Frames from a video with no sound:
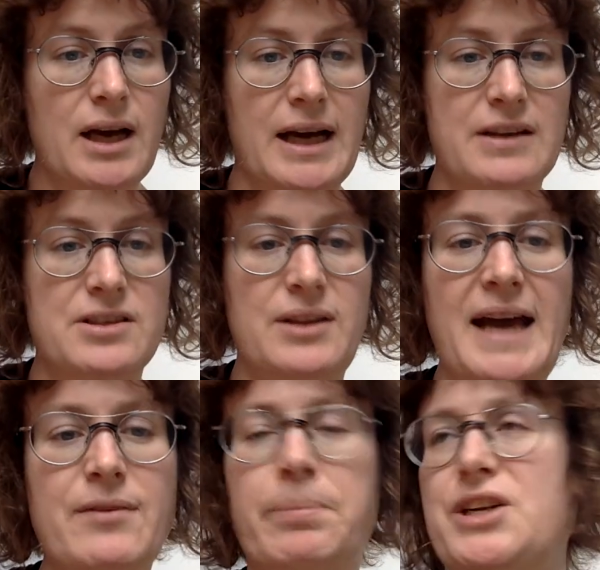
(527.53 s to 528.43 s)
And so they
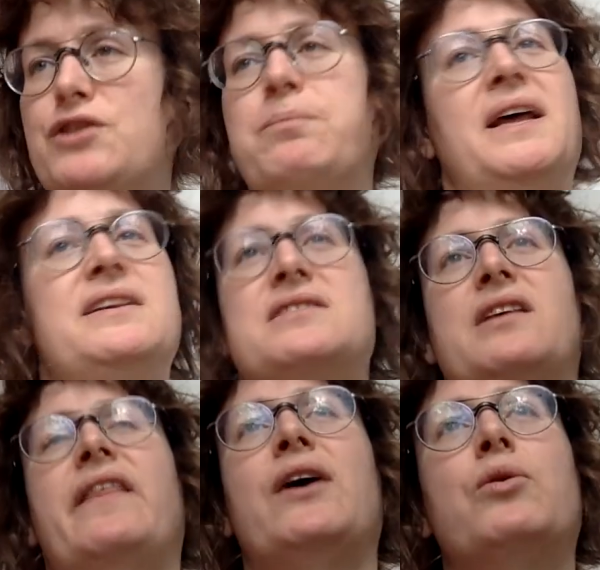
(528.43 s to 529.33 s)
have a bunch of places
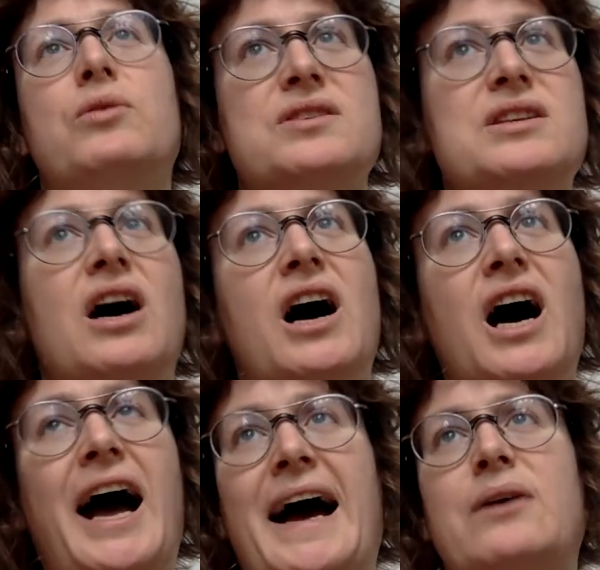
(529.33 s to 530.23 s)
that they call
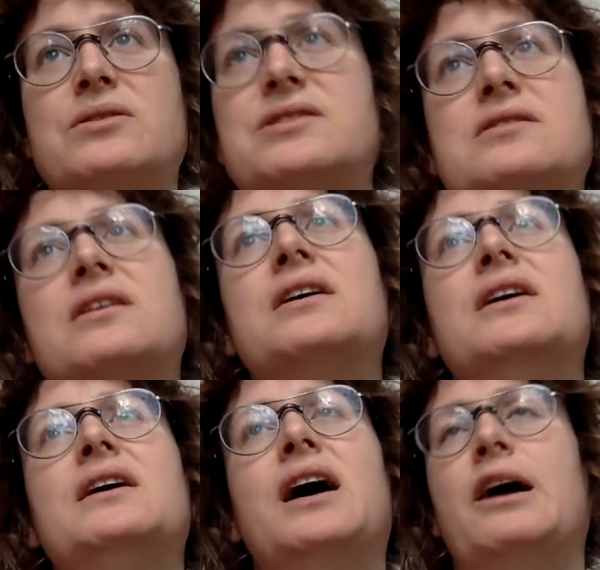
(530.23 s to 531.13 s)
Star House.
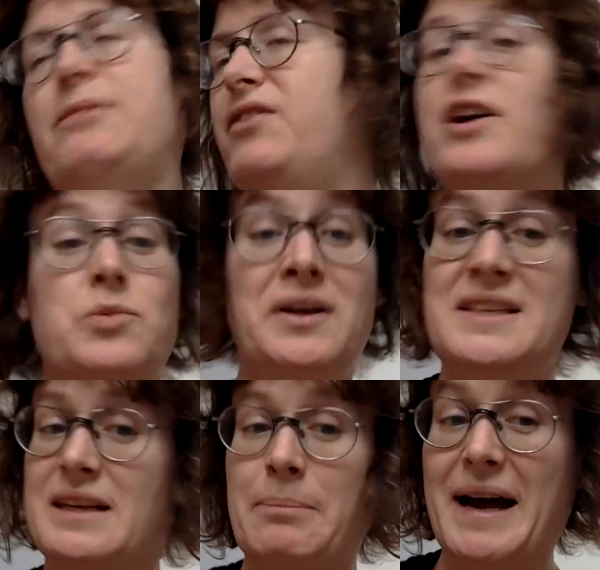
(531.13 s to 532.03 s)
The first one
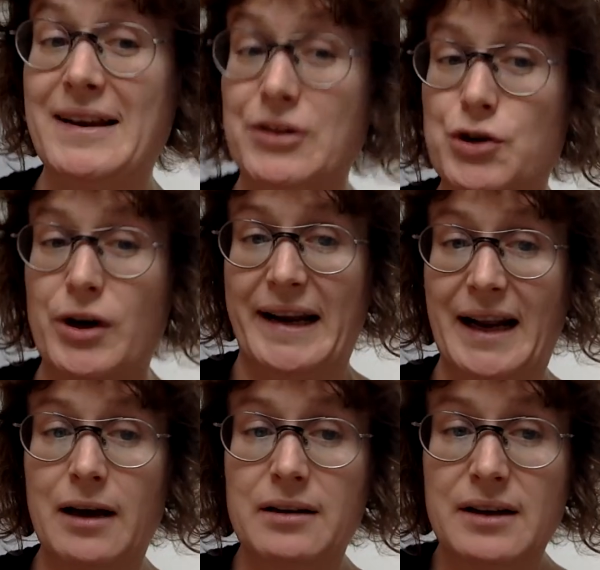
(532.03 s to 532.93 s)
is an abandoned
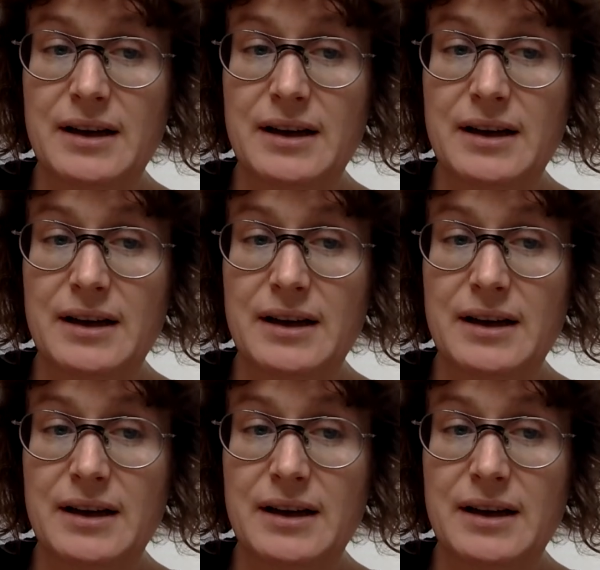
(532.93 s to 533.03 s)
trailer.